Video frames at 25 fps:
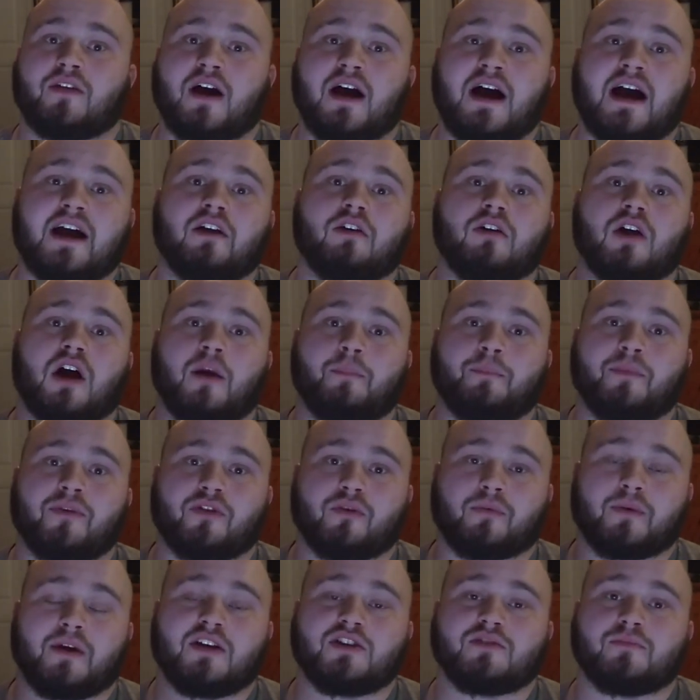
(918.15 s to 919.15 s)
The higher up
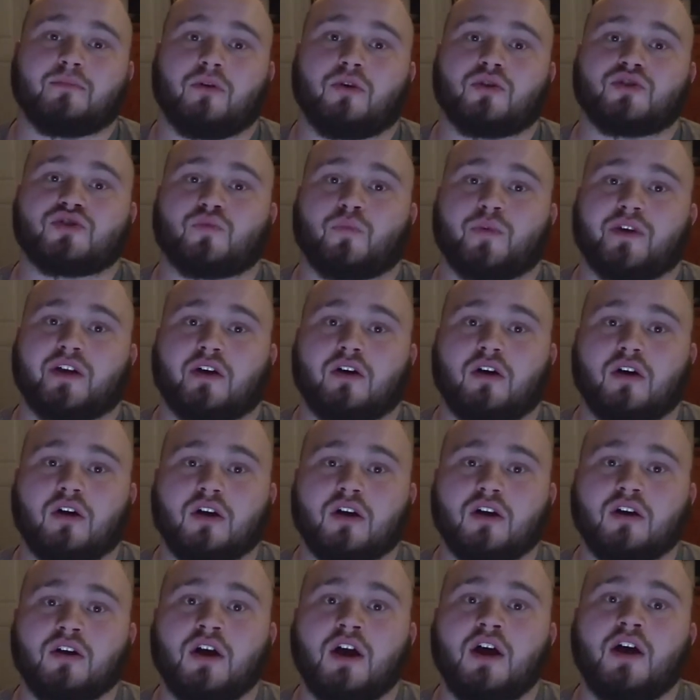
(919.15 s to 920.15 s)
in the range of motion we
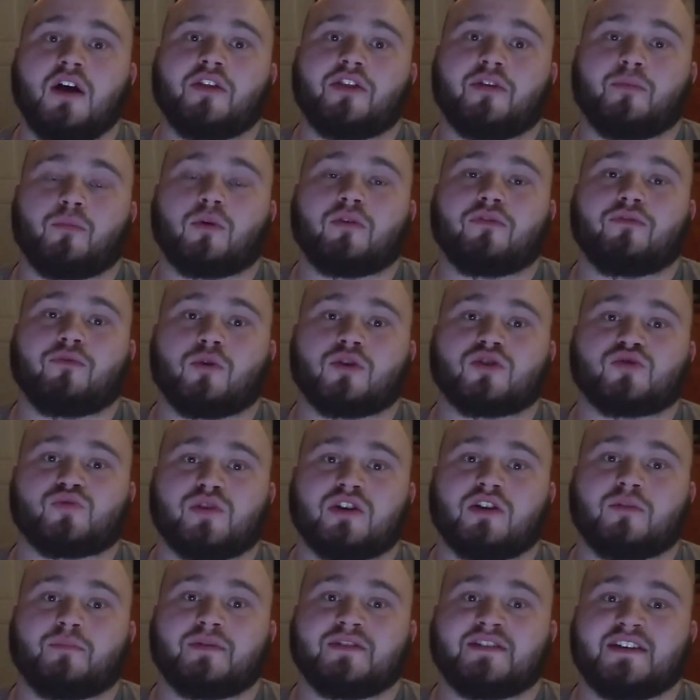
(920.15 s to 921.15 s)
are, the more force
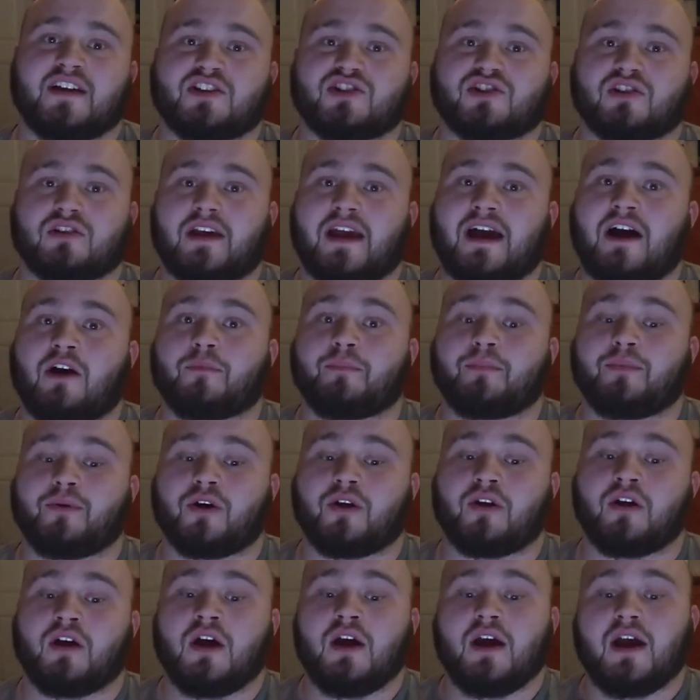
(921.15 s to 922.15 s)
we could potentially
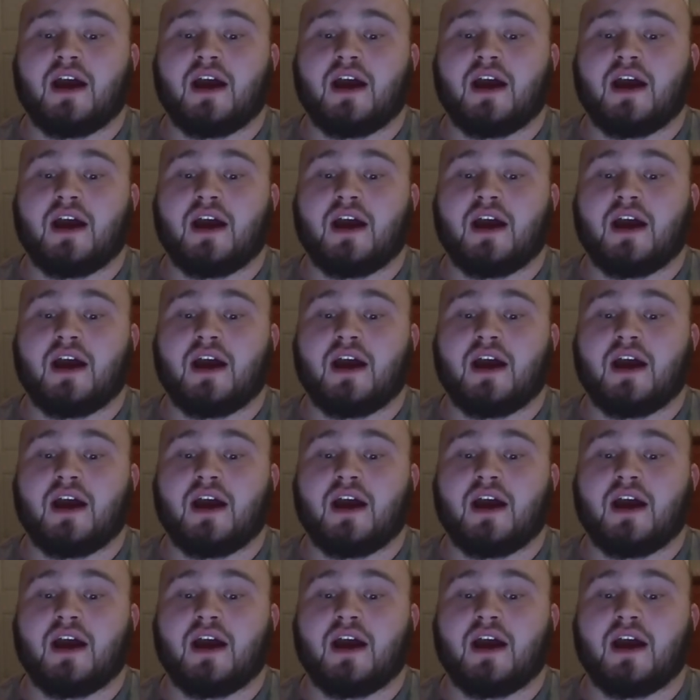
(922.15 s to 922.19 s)
output.